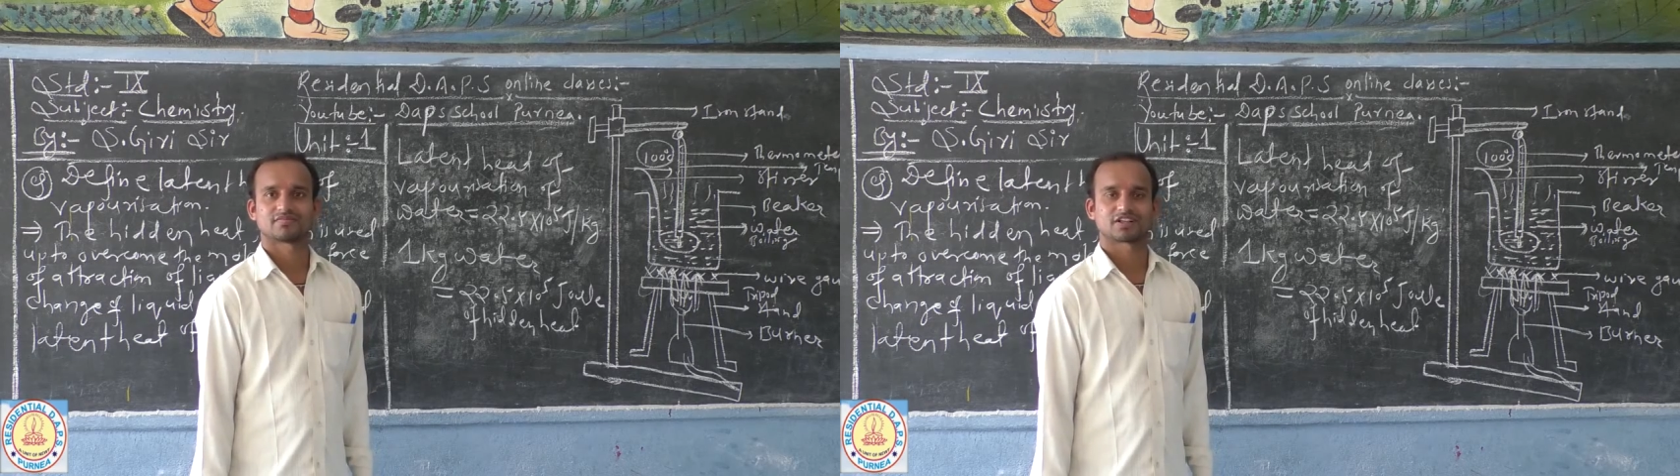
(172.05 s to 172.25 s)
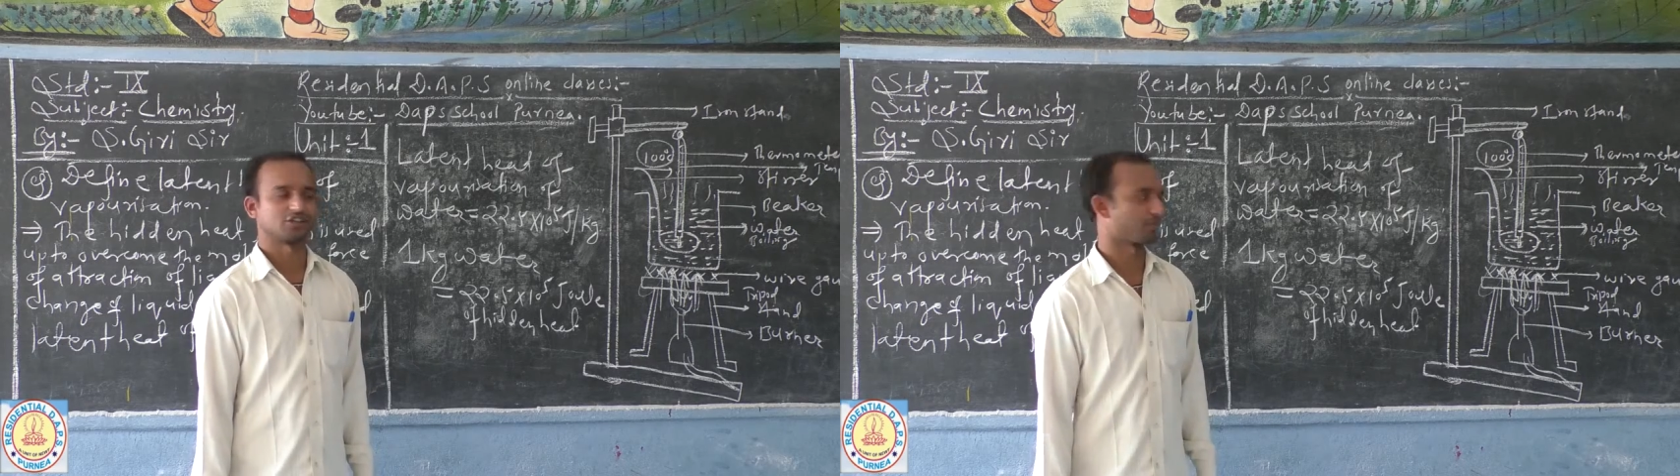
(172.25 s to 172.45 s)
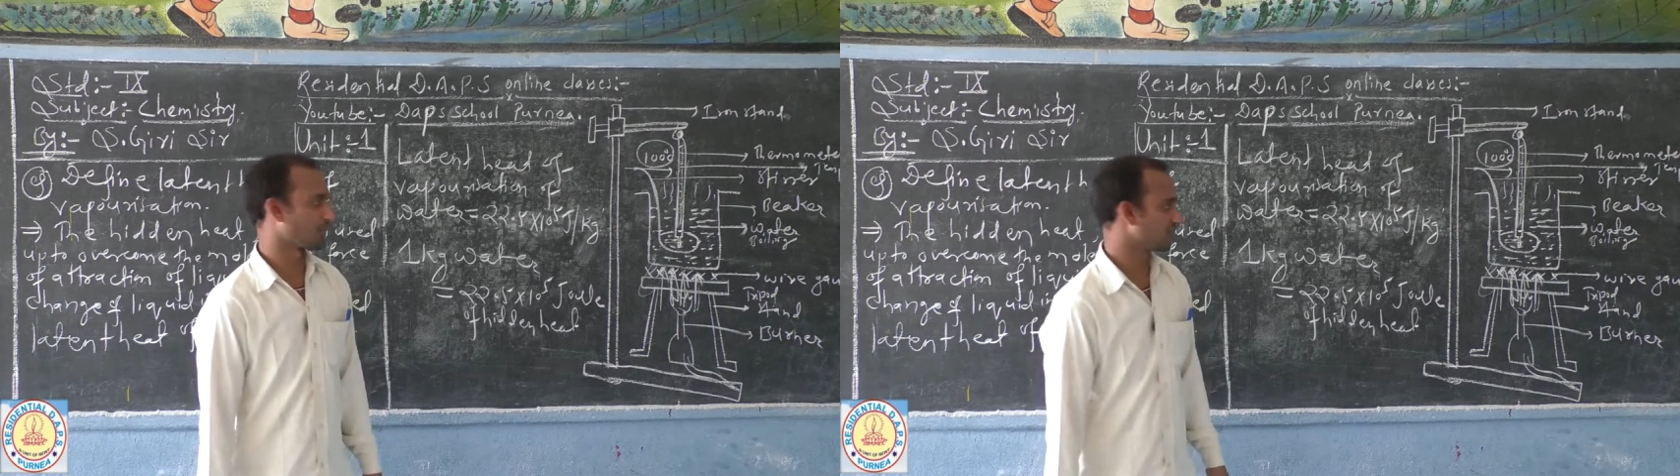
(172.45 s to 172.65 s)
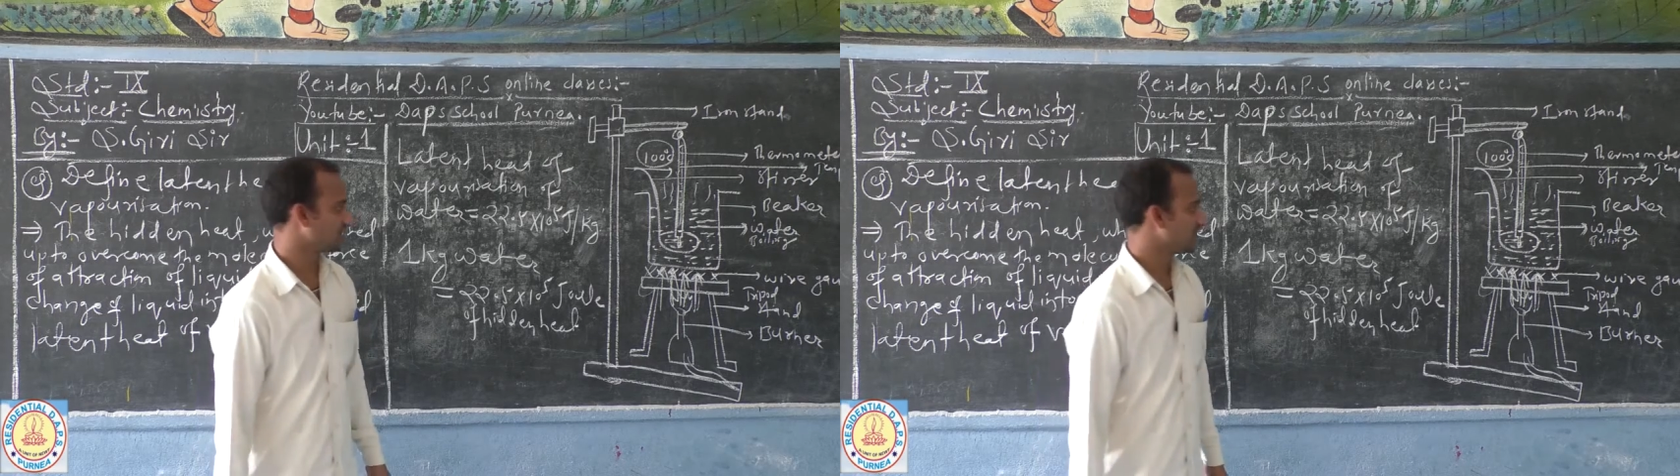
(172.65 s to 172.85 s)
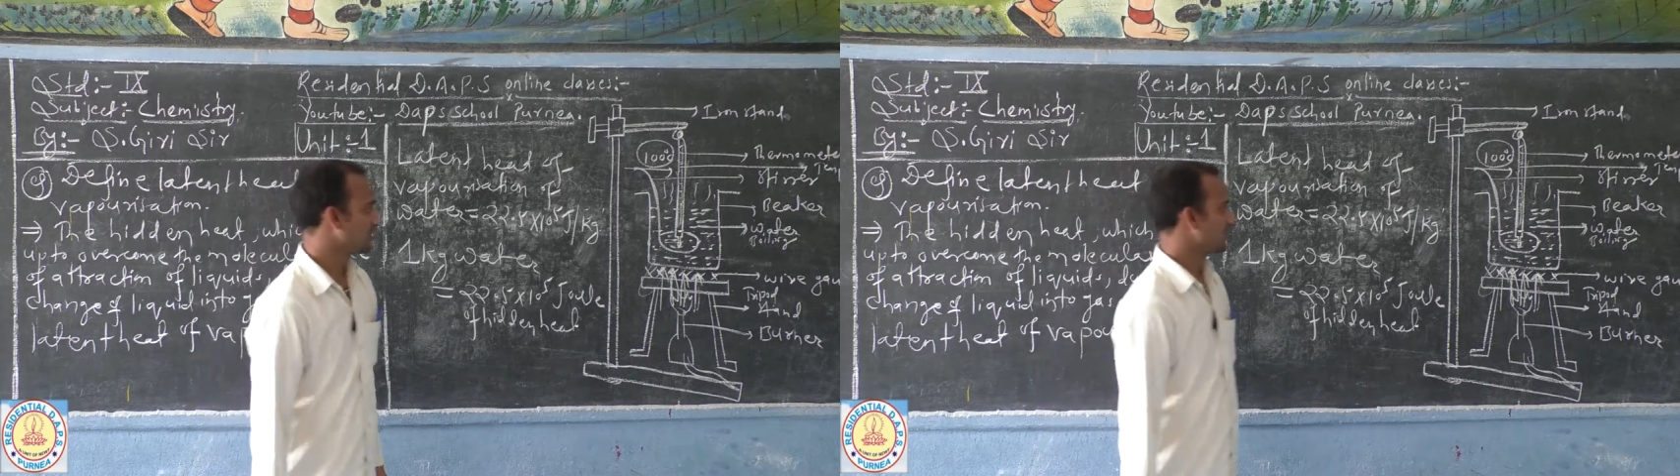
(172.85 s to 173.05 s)
Got the point?
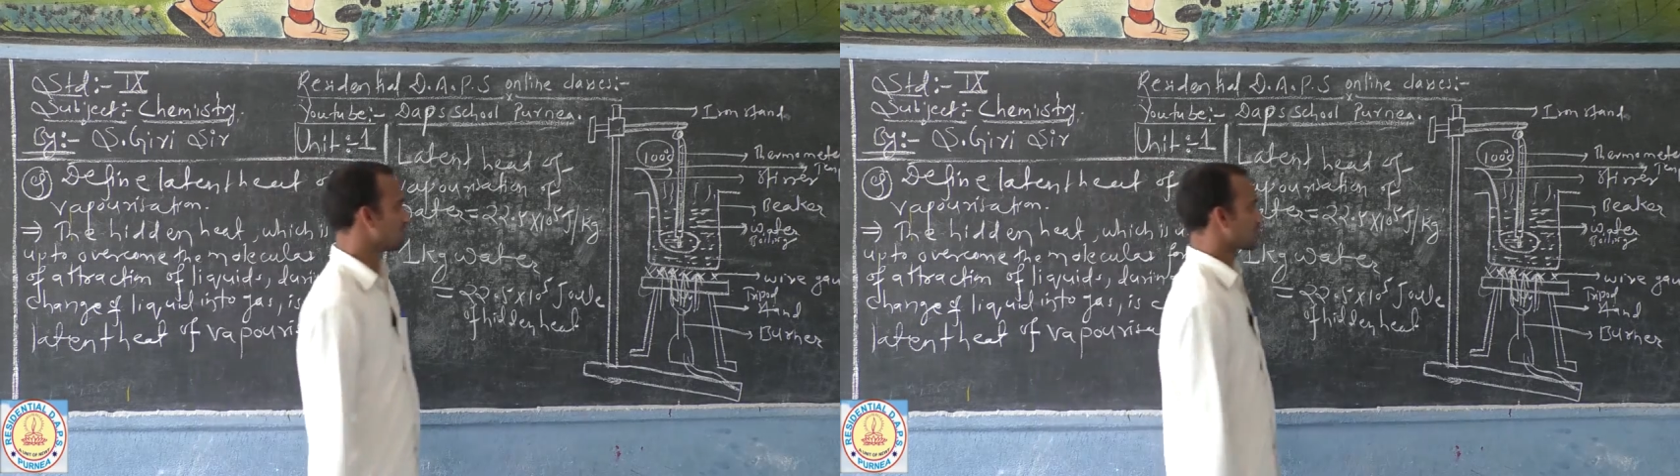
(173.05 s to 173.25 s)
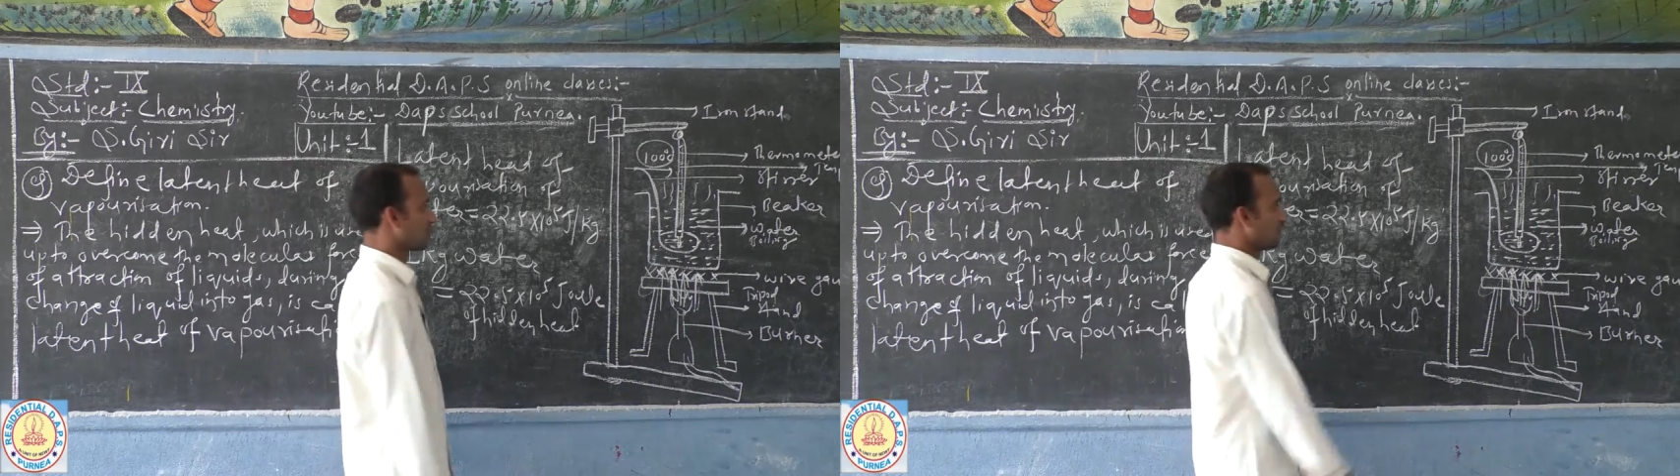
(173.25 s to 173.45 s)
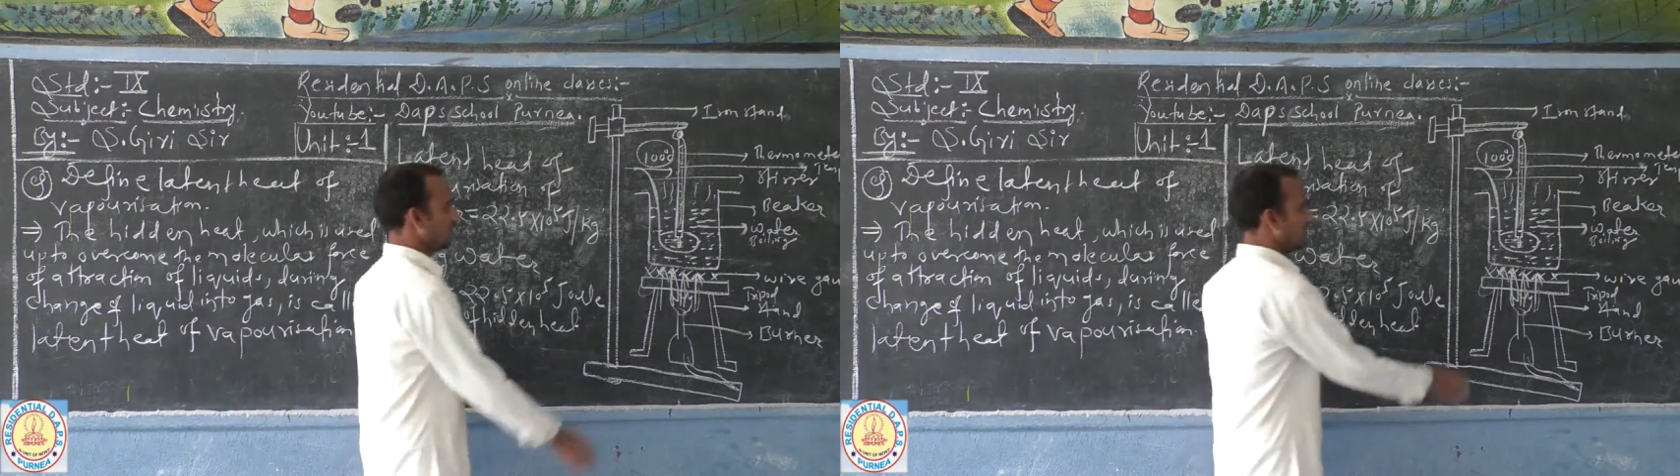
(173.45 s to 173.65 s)
So